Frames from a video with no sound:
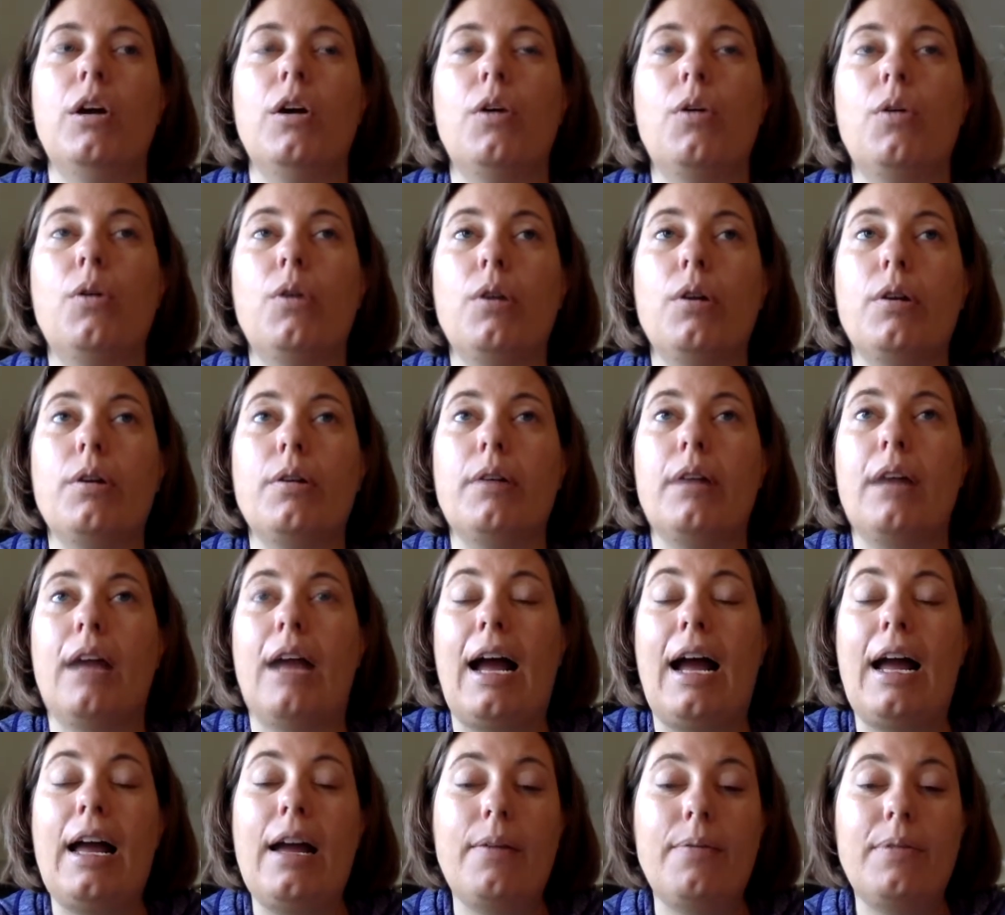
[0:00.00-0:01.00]
or
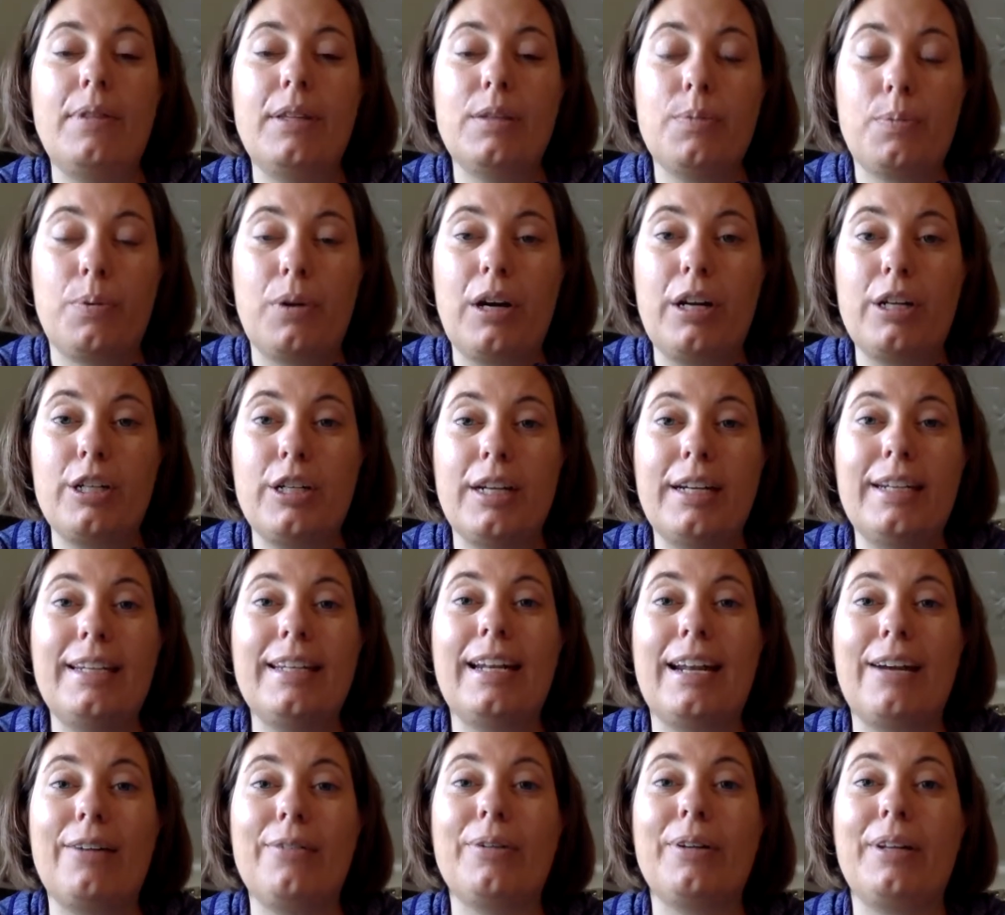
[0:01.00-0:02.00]
I have this project
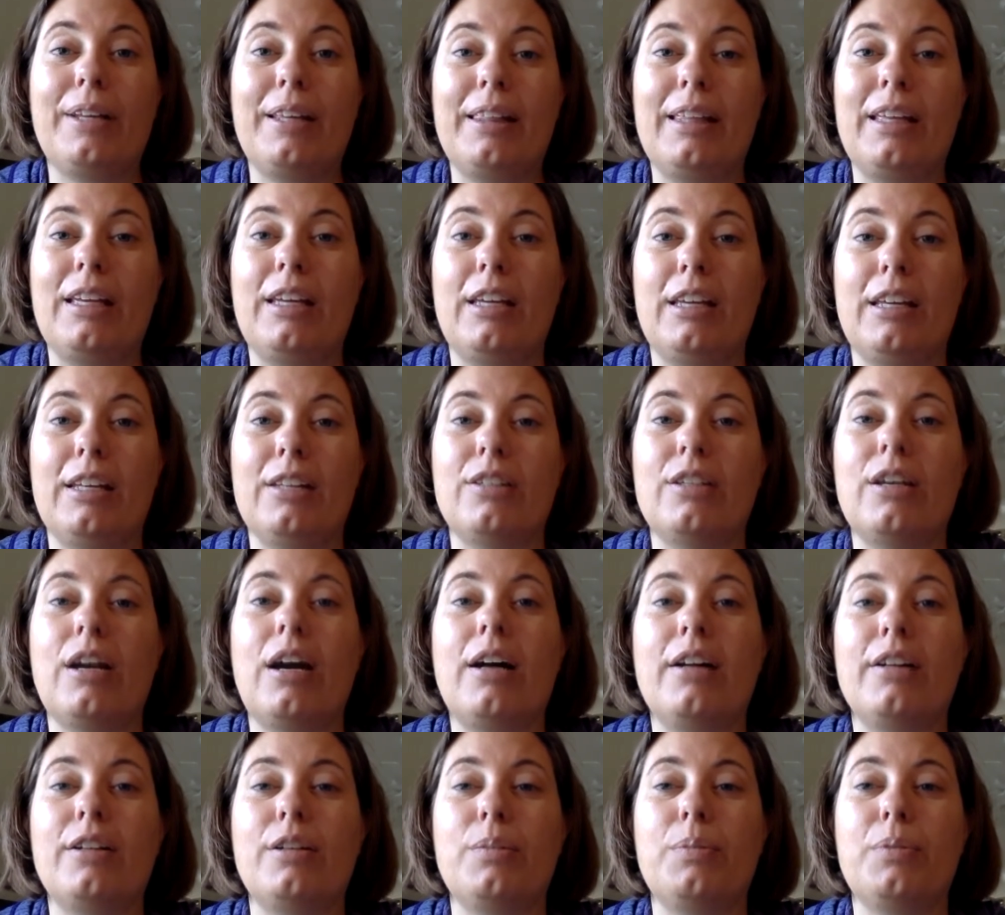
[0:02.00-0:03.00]
and I really think kids
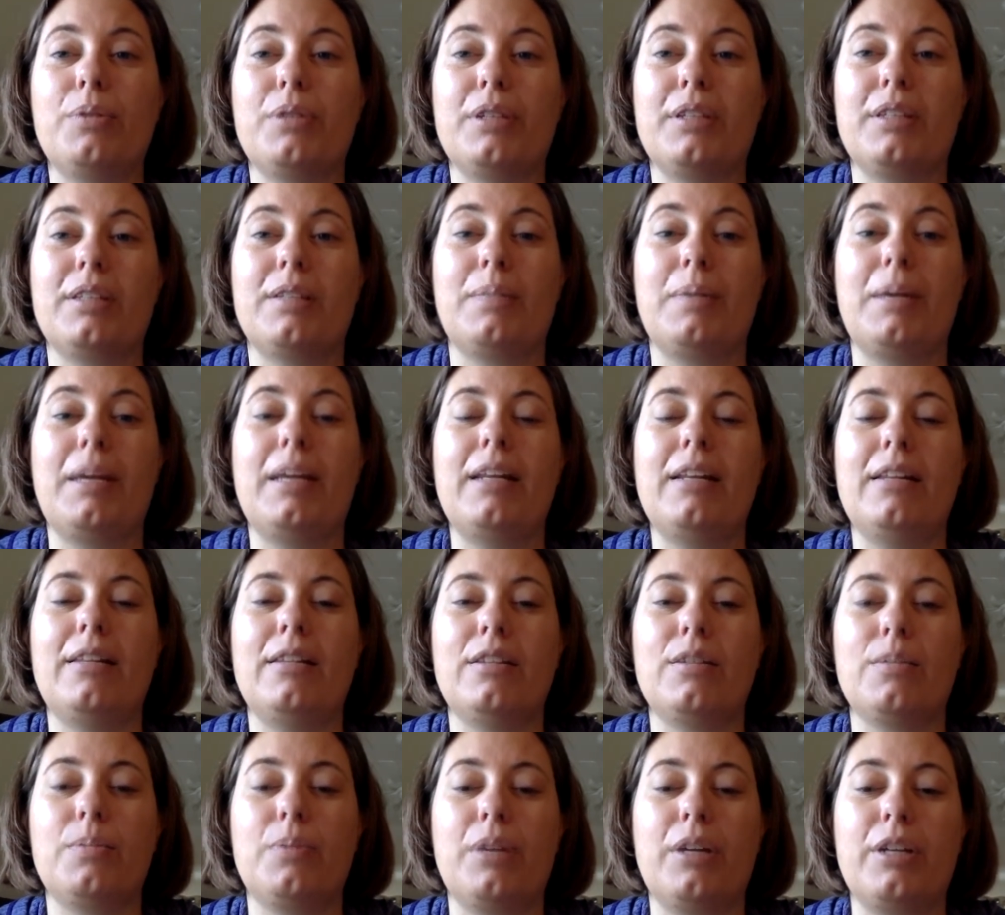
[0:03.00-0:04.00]
ought to participate in
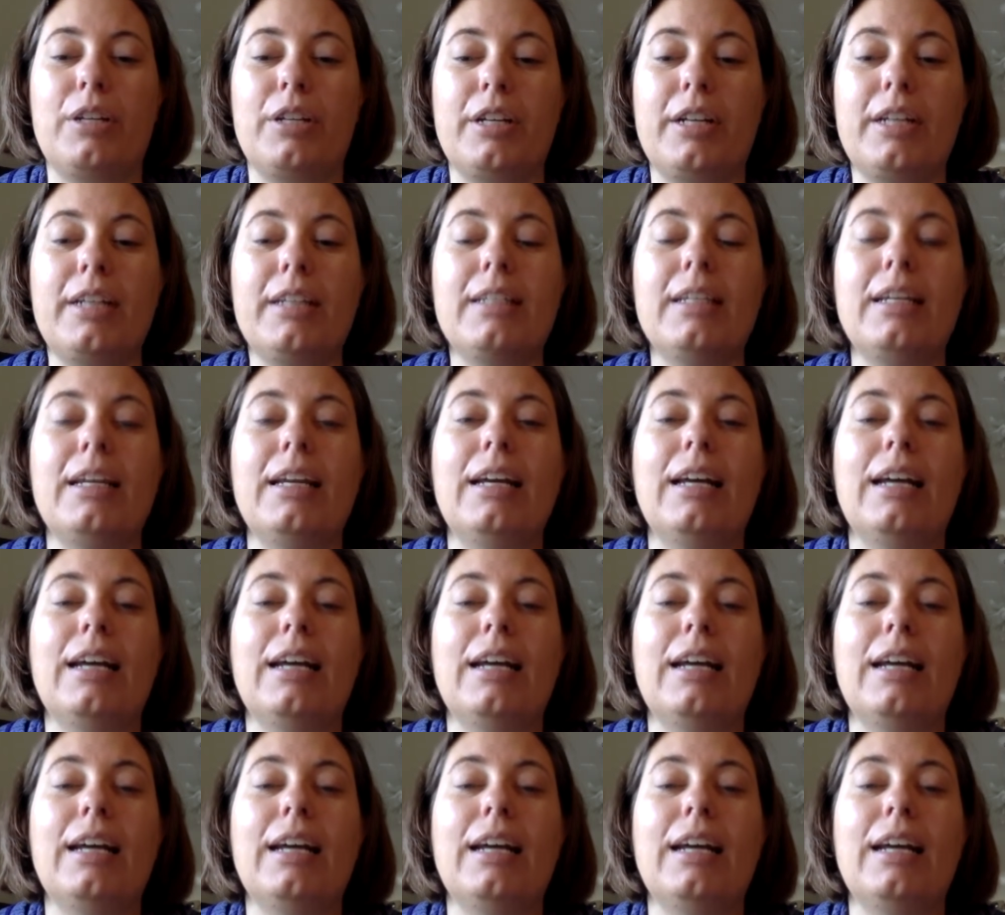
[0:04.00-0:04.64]
this project.